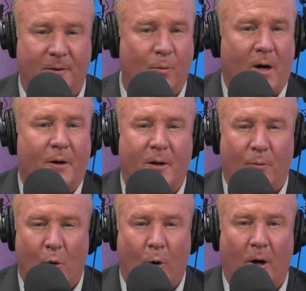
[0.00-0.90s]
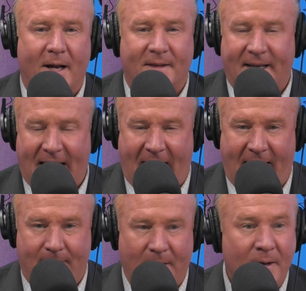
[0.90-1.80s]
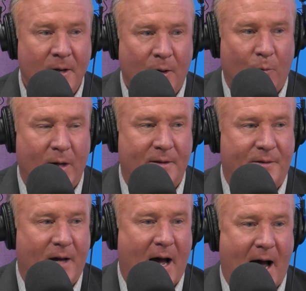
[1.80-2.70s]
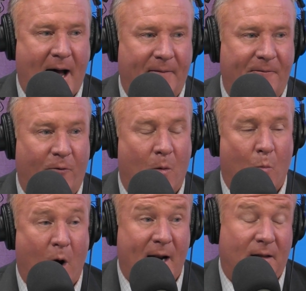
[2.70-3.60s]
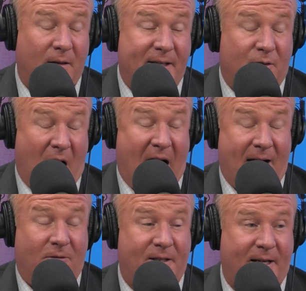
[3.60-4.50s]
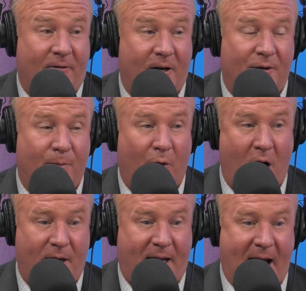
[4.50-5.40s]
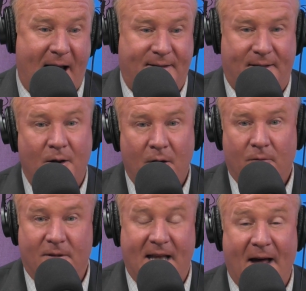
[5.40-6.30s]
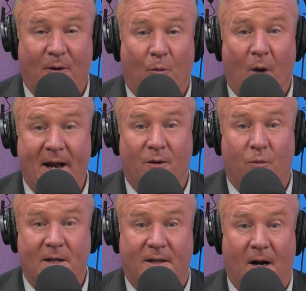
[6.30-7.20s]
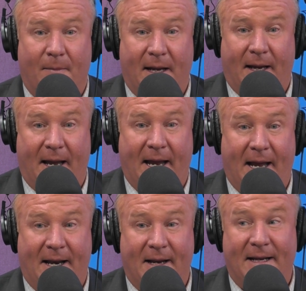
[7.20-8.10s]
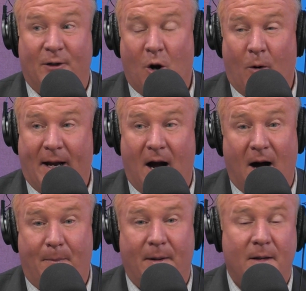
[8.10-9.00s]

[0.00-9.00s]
and where you were in the game with from what at least I was hearing on the broadcast was how the wind was coming in and going up